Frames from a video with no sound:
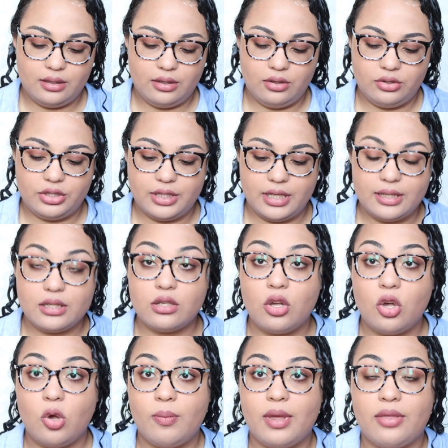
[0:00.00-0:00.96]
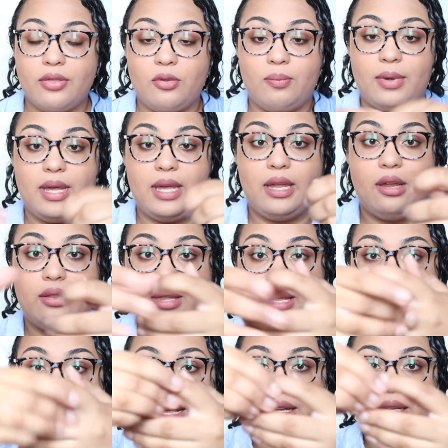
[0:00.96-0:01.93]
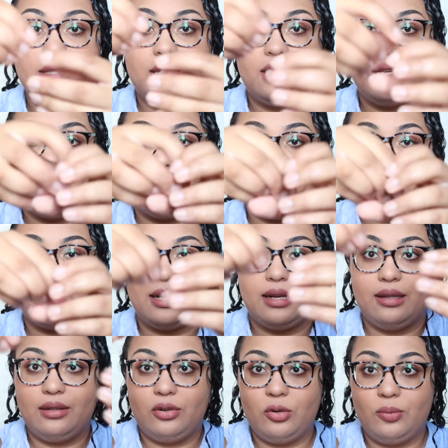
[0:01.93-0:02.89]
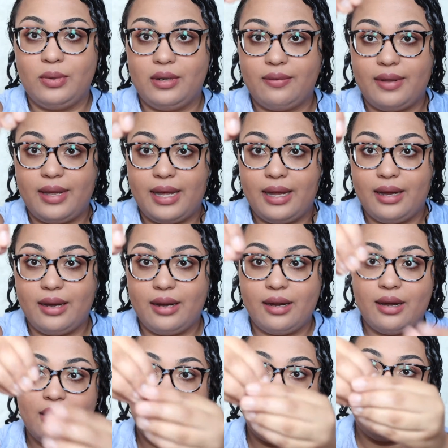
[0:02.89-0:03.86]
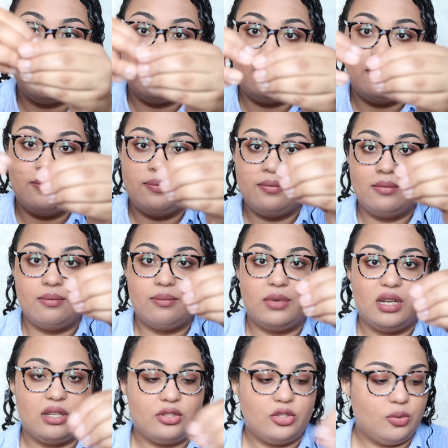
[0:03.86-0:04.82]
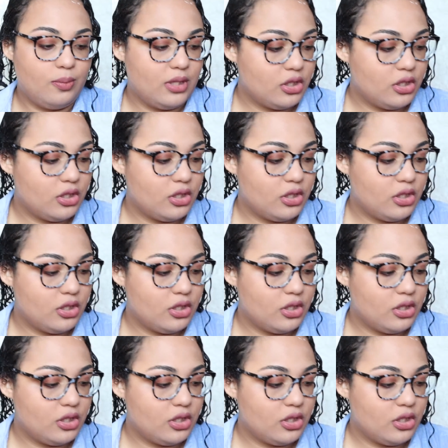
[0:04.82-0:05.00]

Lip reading: so just combing through my hair, like I did collect like a little bit of hair, but not too